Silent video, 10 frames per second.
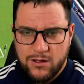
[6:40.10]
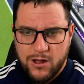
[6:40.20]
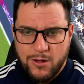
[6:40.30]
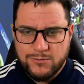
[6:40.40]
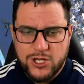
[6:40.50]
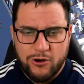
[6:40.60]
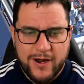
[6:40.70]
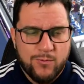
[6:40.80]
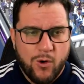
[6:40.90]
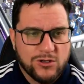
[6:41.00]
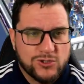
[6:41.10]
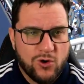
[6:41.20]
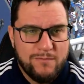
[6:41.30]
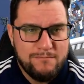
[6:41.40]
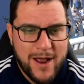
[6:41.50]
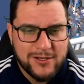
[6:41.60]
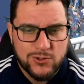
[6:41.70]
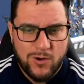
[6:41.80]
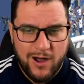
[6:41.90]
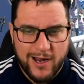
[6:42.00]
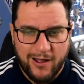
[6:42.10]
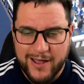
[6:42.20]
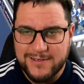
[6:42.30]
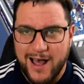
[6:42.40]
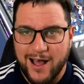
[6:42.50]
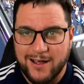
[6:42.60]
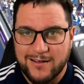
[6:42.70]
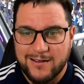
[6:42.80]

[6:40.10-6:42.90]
I'm sorry, what sort of mental highlight is that?